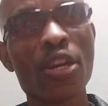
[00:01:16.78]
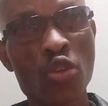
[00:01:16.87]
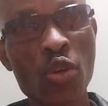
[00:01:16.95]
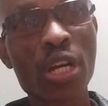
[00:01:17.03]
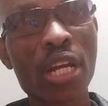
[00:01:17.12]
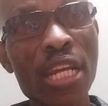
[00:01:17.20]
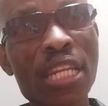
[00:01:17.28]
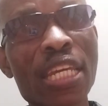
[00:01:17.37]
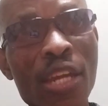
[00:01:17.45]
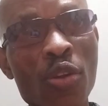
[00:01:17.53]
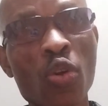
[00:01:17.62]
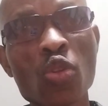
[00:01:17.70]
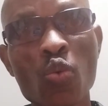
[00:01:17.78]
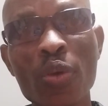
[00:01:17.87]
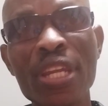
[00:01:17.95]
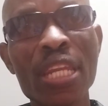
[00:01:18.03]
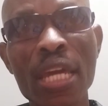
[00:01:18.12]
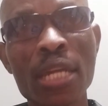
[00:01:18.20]
Ukraine cannot
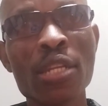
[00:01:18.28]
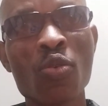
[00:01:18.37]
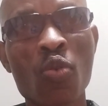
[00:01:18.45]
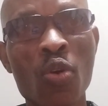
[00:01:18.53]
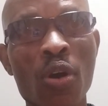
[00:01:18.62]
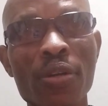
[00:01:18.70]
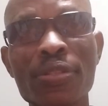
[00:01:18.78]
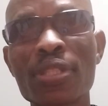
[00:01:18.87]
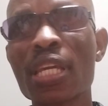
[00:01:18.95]
win any war.